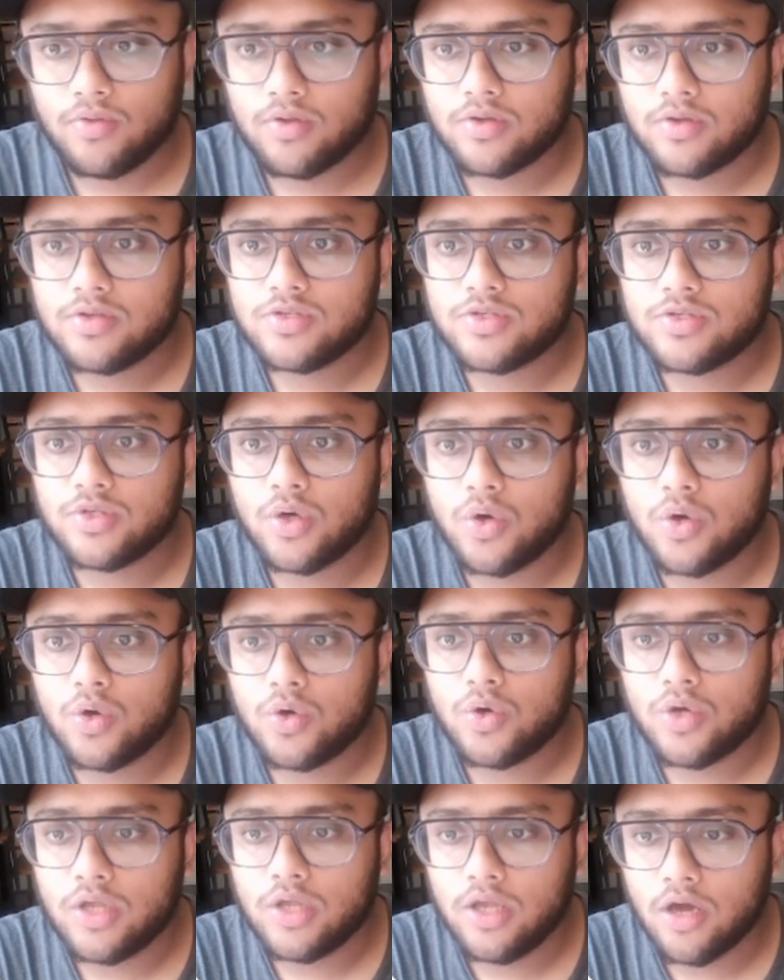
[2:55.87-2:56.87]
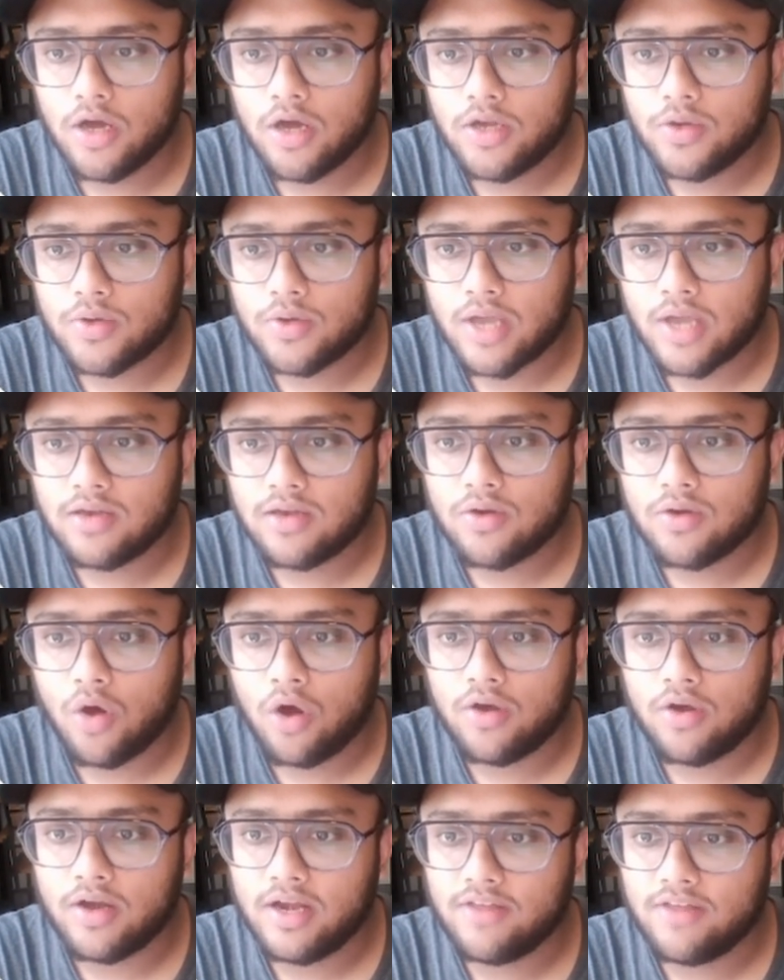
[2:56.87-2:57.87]
So here you can
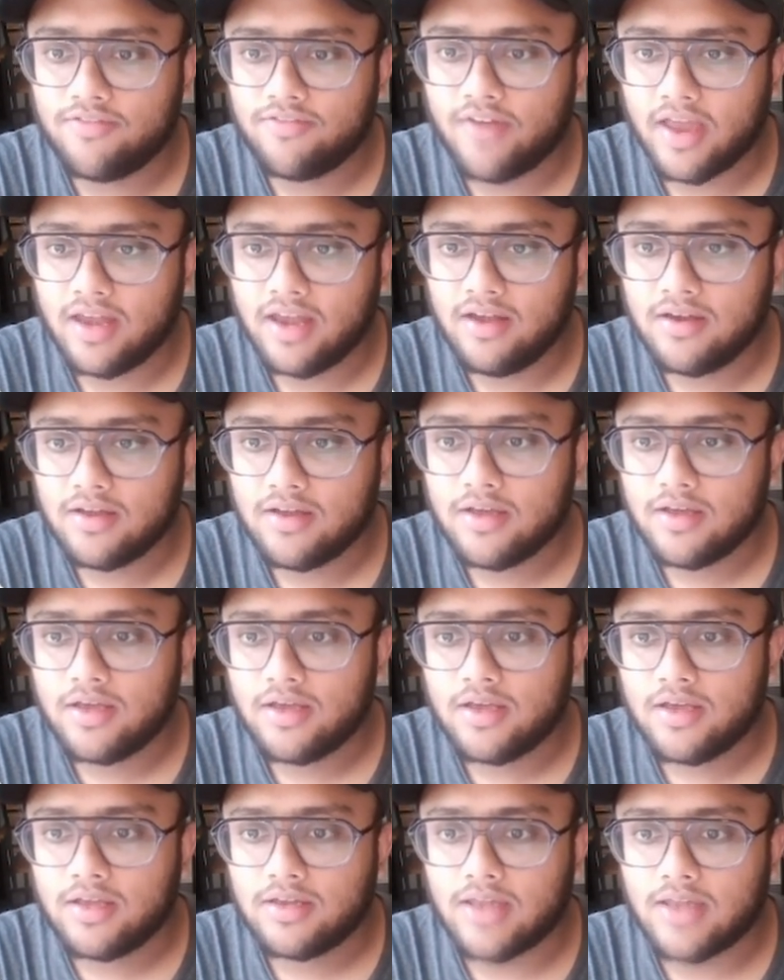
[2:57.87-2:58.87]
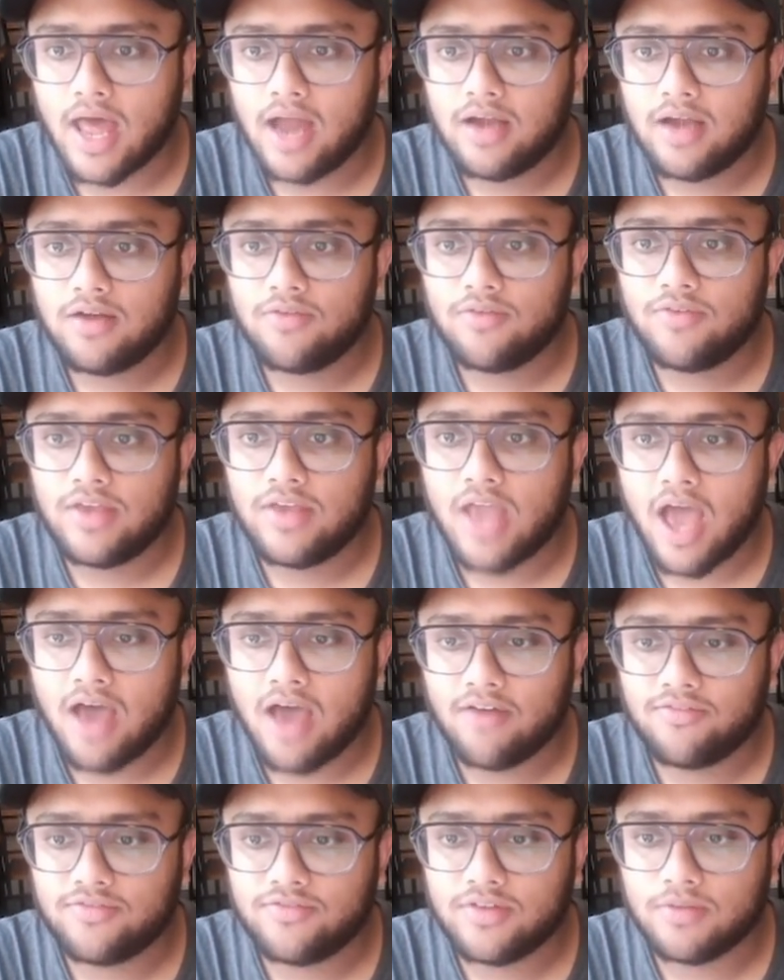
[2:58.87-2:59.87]
already find that we
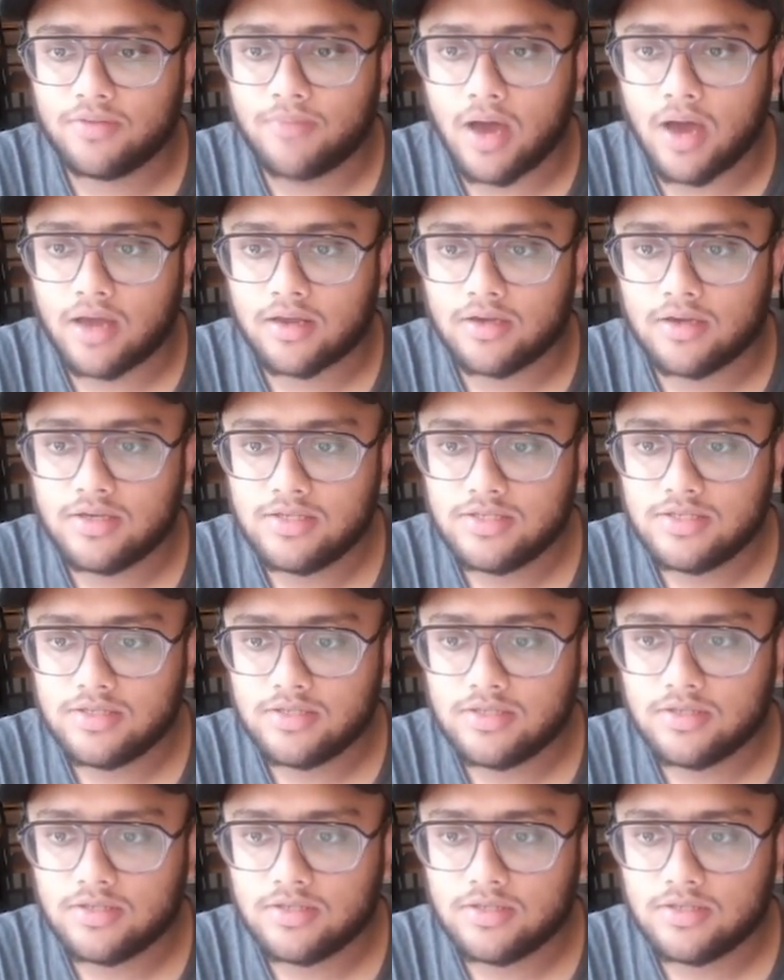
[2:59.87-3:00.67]
have the markers.